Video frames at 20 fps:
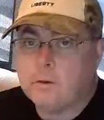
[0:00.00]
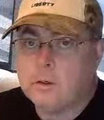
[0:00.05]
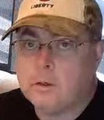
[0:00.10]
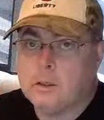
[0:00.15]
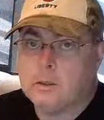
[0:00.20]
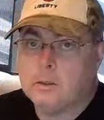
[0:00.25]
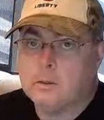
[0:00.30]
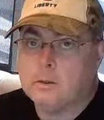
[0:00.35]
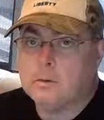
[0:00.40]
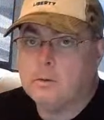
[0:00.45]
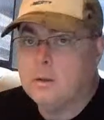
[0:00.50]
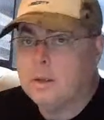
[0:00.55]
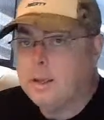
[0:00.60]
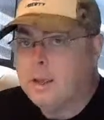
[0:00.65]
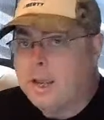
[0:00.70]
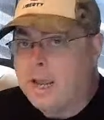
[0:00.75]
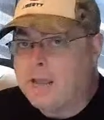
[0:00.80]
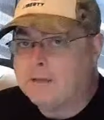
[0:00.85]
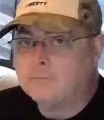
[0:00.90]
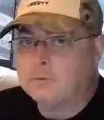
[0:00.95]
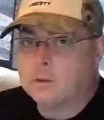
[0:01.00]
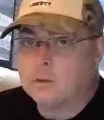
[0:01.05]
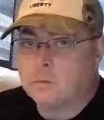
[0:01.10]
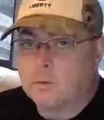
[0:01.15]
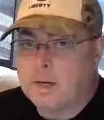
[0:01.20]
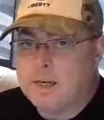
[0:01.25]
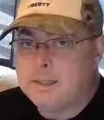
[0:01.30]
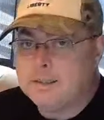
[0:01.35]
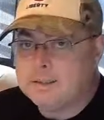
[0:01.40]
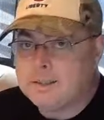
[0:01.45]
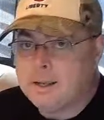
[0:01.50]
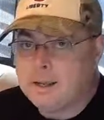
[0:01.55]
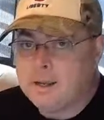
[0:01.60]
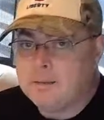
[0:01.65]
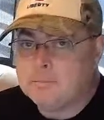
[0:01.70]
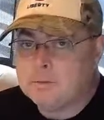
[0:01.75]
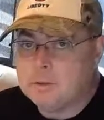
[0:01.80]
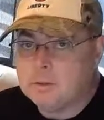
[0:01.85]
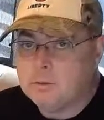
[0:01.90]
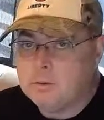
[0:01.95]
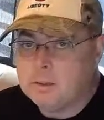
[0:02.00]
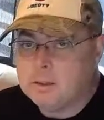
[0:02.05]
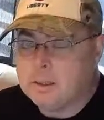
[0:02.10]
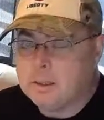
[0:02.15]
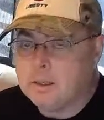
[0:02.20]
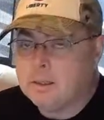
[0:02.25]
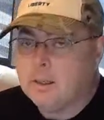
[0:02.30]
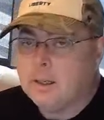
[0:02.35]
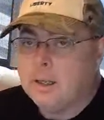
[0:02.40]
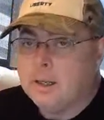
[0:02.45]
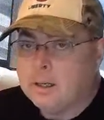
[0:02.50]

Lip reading: you, have a great time doing it.